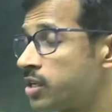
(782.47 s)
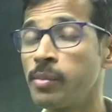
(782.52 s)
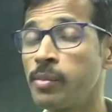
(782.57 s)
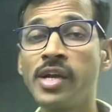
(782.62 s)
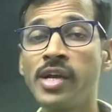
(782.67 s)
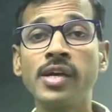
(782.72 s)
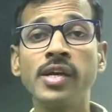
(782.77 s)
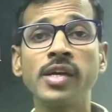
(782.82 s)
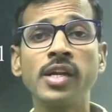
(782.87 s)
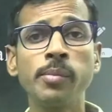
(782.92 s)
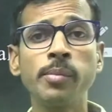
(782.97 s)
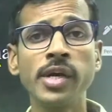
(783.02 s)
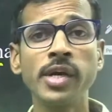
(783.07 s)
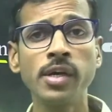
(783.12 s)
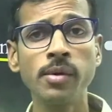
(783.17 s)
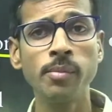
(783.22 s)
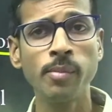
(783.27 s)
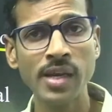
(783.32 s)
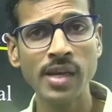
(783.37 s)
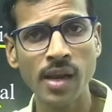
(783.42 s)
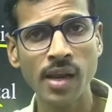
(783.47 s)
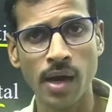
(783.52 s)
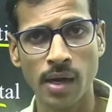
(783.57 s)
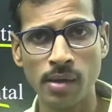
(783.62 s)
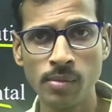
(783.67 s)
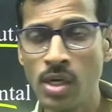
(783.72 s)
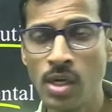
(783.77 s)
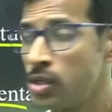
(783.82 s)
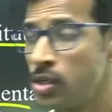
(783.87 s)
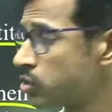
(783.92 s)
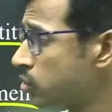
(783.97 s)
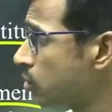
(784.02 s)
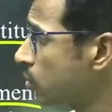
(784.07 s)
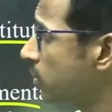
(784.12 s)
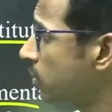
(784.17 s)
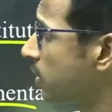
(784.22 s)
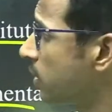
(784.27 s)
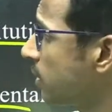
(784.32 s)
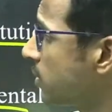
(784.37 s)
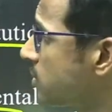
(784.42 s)
may determined by law. So
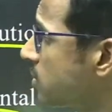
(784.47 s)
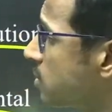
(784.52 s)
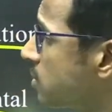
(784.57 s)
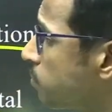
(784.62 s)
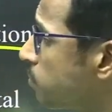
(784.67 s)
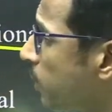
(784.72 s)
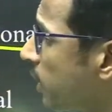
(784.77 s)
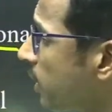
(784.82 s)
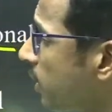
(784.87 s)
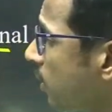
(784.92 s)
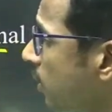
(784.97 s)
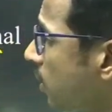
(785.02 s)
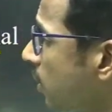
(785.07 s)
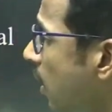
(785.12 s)
this particular